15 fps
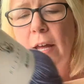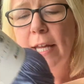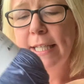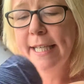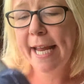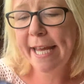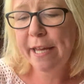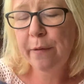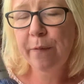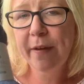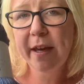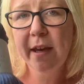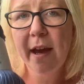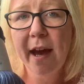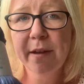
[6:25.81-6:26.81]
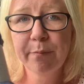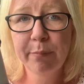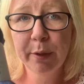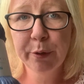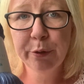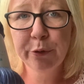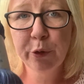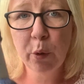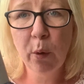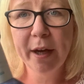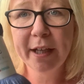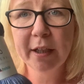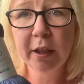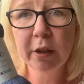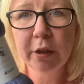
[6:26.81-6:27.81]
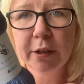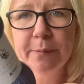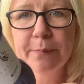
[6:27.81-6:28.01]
navy and blue quite a lot.